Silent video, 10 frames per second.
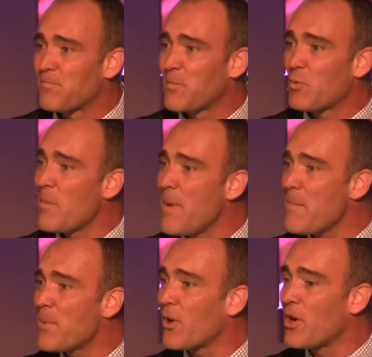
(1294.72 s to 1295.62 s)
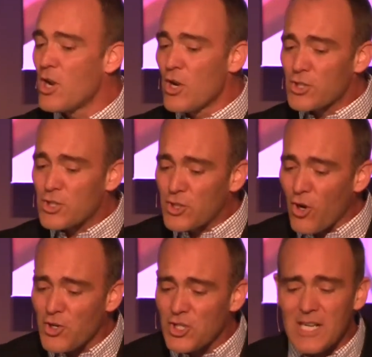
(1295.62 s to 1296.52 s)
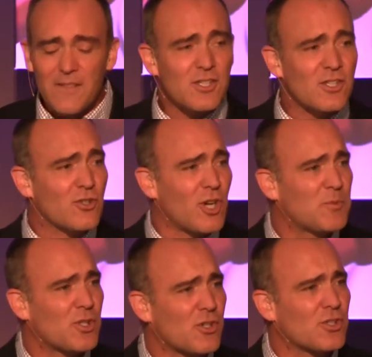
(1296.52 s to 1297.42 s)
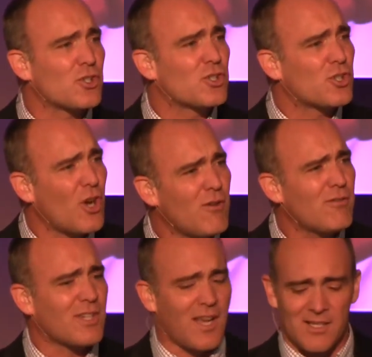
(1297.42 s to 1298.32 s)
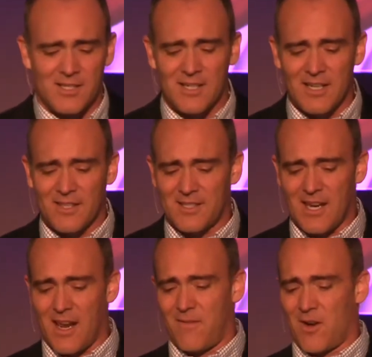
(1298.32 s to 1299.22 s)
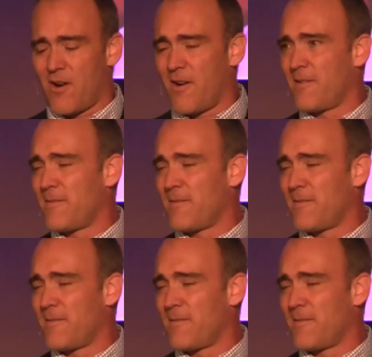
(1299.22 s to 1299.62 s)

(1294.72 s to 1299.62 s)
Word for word: Remember, searching the scriptures shows us the Savior.